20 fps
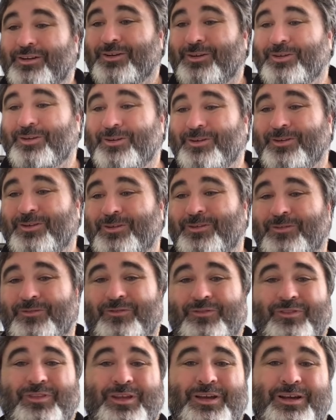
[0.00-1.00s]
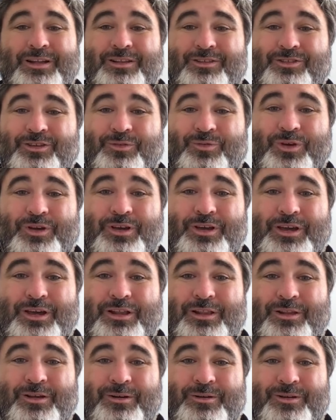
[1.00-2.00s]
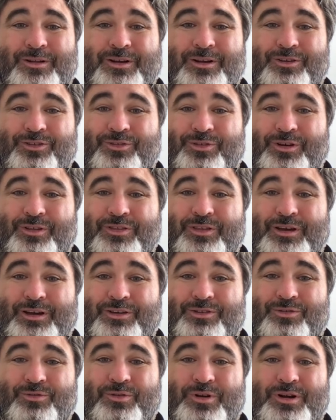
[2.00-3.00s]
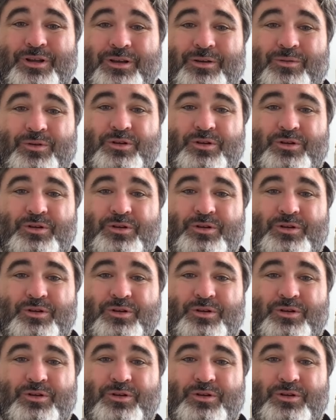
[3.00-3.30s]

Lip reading: Cool. Now let's see if we can get localhost 3000 running.